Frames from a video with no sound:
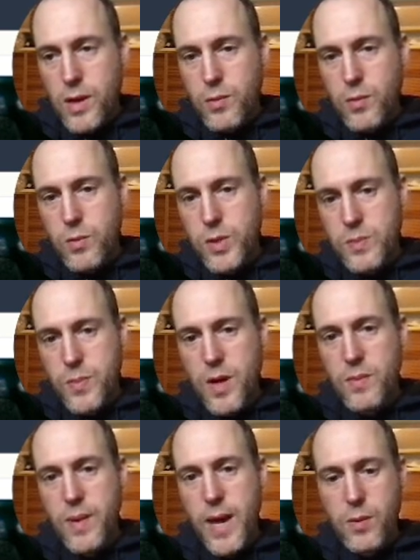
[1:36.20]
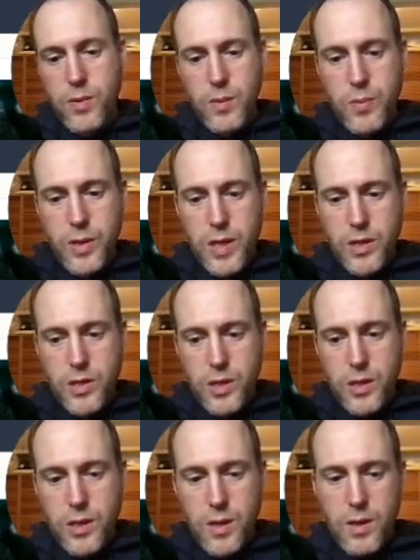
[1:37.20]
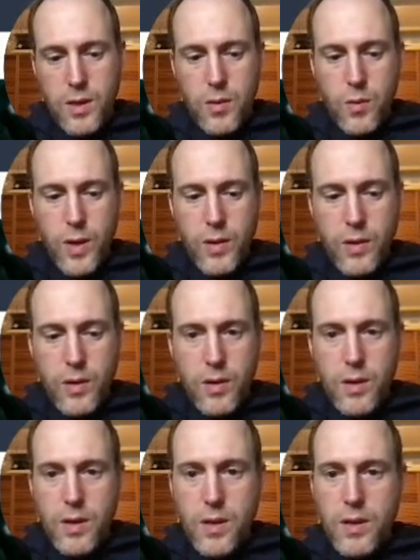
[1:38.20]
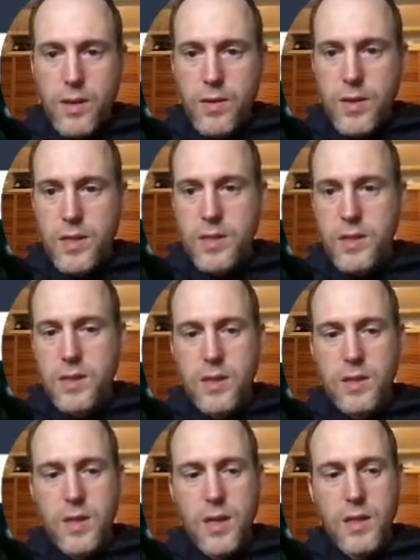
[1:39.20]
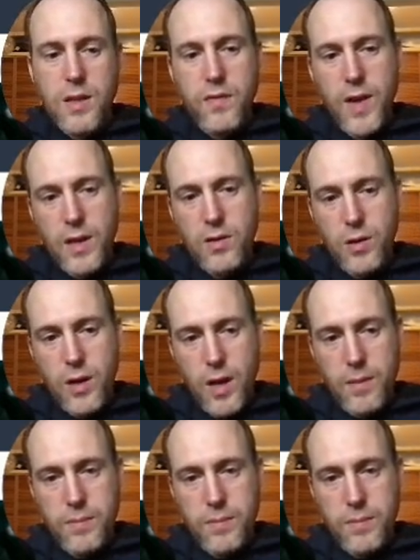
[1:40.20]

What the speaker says: will respond back with a prediction whether this is a defect or not.